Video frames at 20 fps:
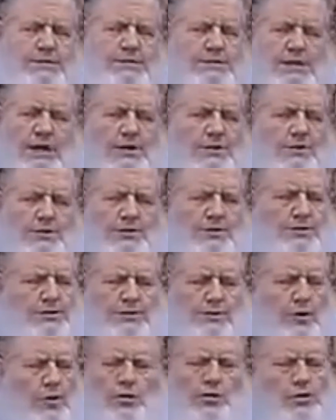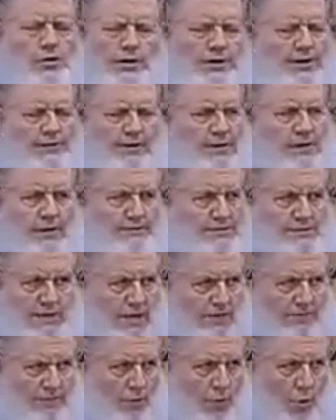It's not good. No good ever
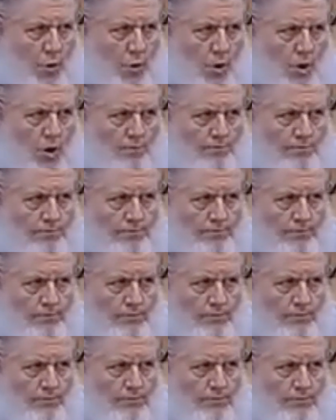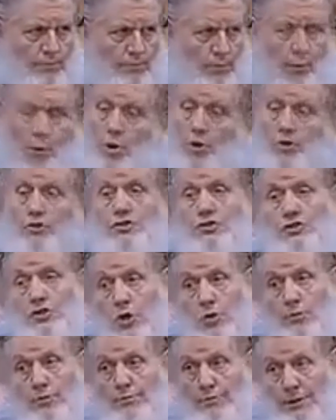comes out of a war. Wars
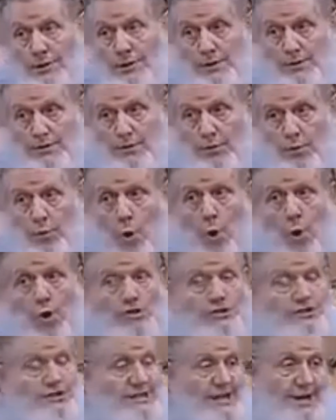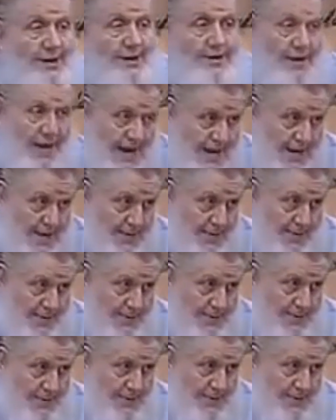don't build. Wars tear down.